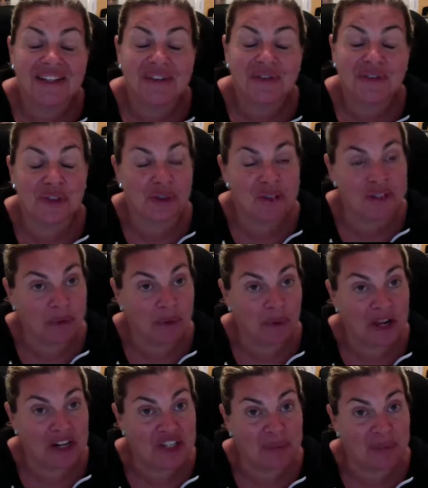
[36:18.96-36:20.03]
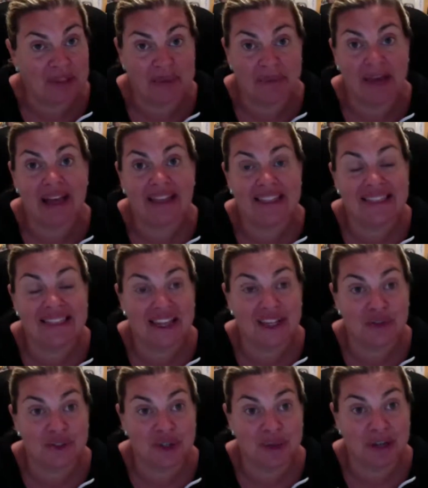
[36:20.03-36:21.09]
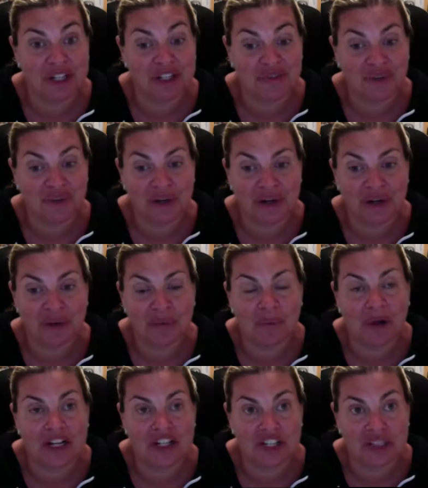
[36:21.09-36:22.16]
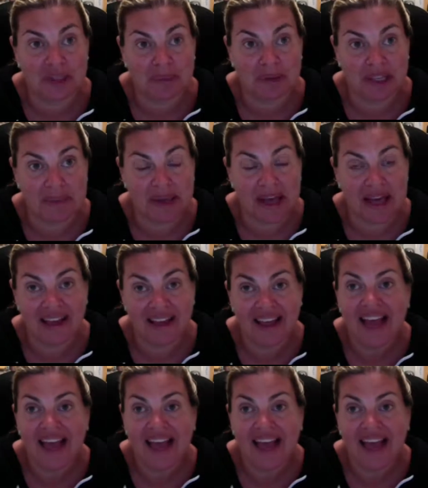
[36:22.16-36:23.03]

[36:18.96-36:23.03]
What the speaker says: for those that will watch the playback, thank you so much for watching the playback.